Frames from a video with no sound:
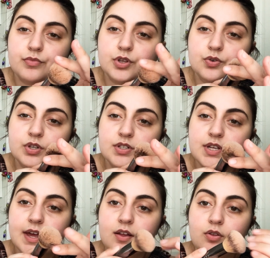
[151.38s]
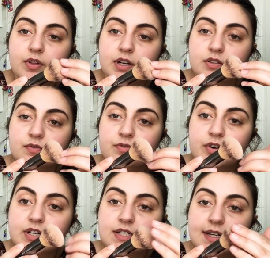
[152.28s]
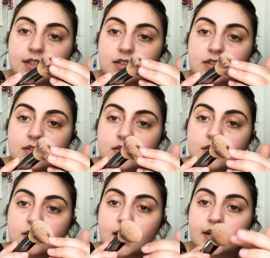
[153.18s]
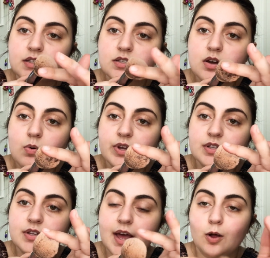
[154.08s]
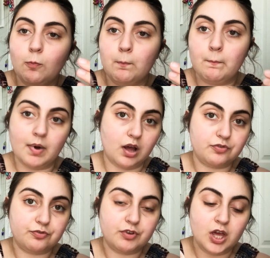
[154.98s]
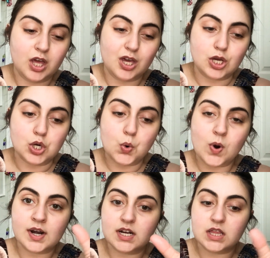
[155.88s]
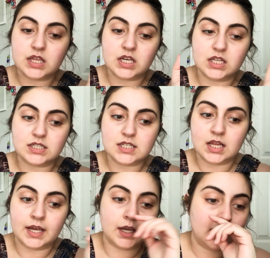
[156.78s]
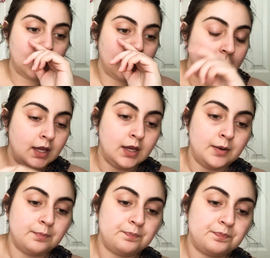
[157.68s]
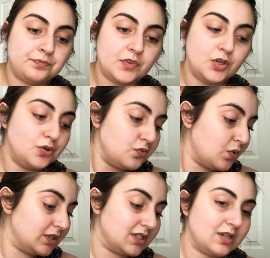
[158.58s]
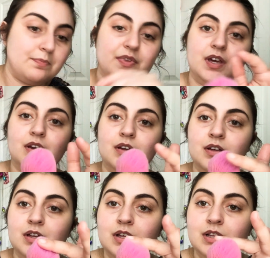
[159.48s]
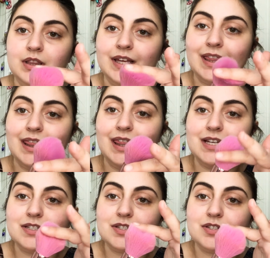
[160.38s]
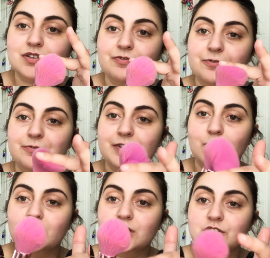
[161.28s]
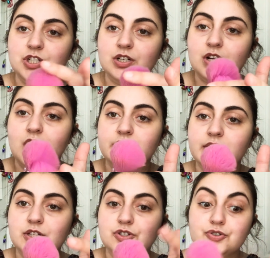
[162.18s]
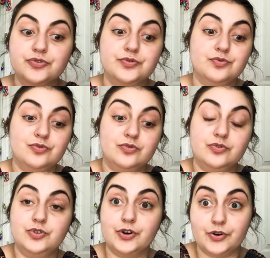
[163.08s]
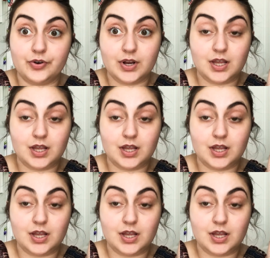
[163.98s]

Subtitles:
you can tell that it's very dense and it's going to help buff. You don't want anything that's like, you don't want something like this for foundation, unless your